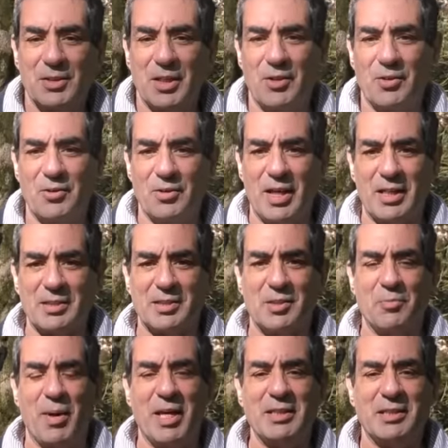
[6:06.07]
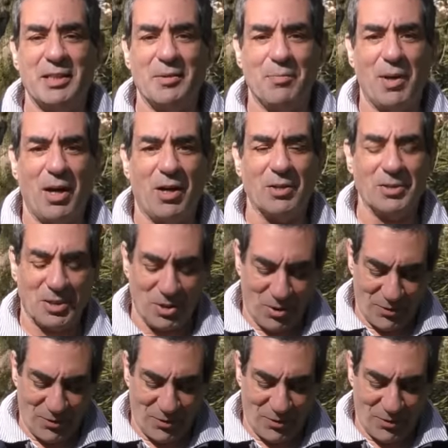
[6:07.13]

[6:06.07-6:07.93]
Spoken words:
So that's the basic parts